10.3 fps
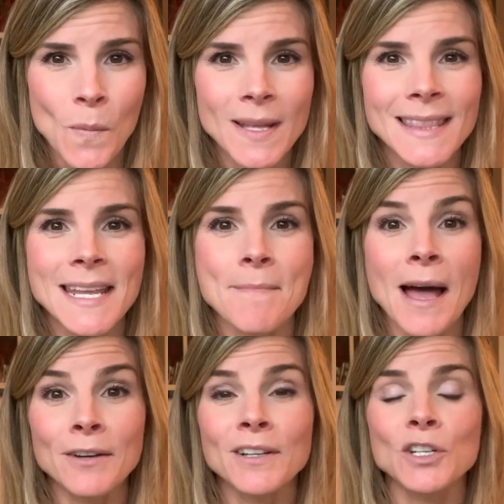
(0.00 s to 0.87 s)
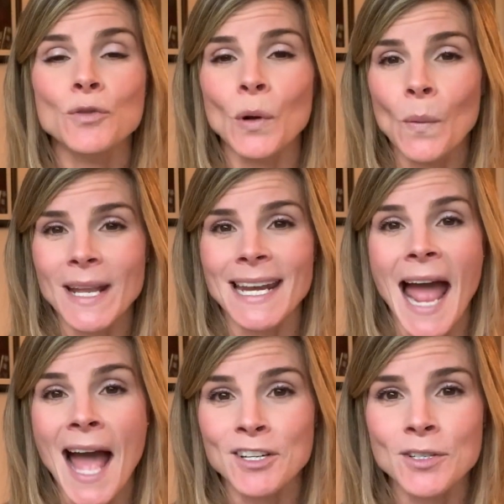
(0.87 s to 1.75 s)
with the amount of control we can
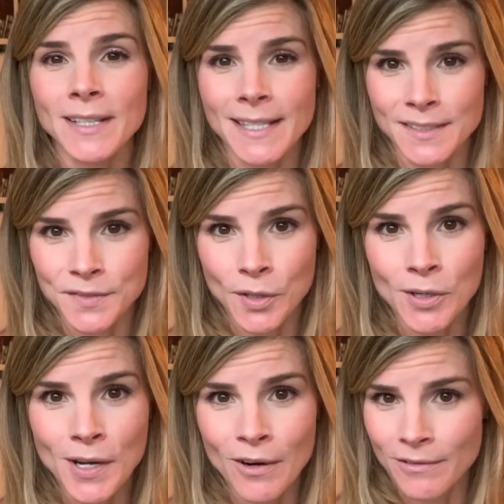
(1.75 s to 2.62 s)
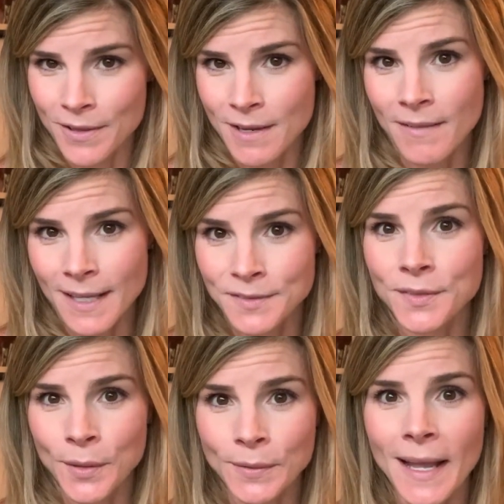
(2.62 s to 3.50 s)
actually exert over the events
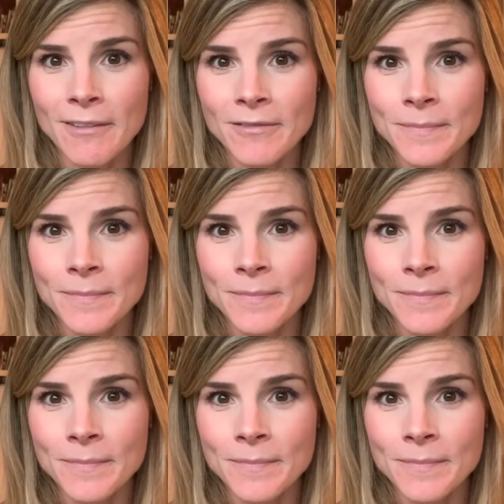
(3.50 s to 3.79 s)
in our life.